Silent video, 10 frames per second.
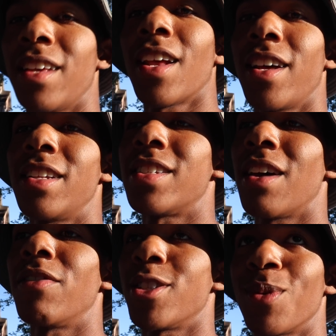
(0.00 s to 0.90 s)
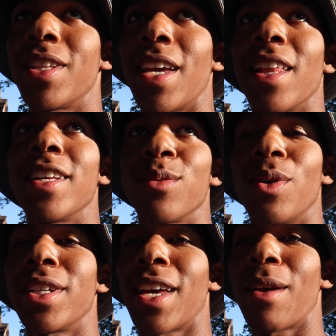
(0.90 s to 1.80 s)
in '97 is when the
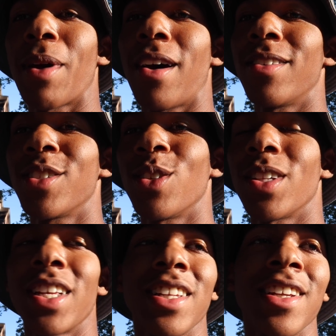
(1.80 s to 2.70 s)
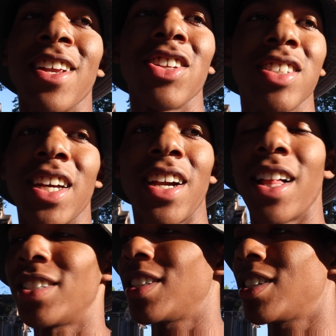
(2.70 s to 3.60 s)
LS1 came out, so that none of this
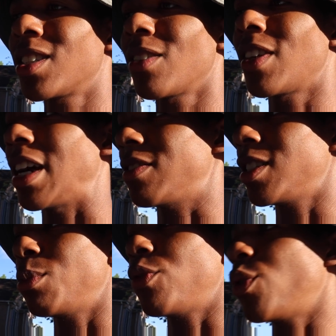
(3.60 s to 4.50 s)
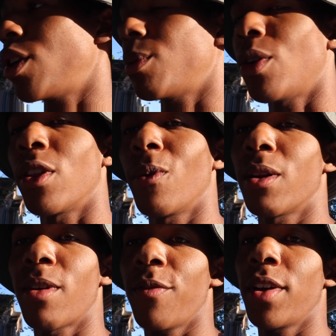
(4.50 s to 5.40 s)
technology is stuff that I've seen before. I'm the only one
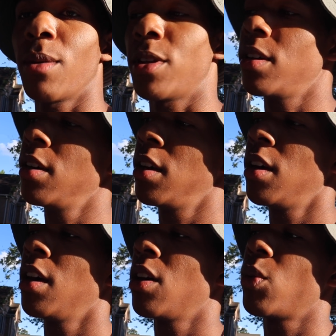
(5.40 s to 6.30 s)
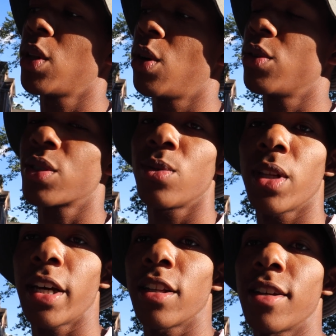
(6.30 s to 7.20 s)
in my family with an old school
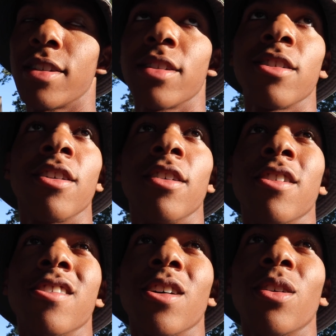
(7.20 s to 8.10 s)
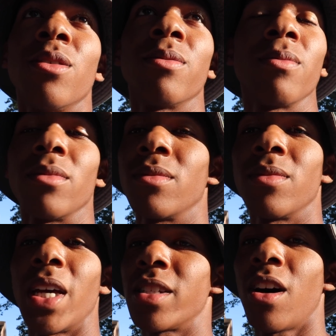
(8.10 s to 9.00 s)
like this, so
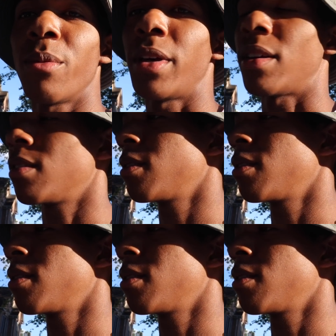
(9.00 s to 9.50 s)
it's all me.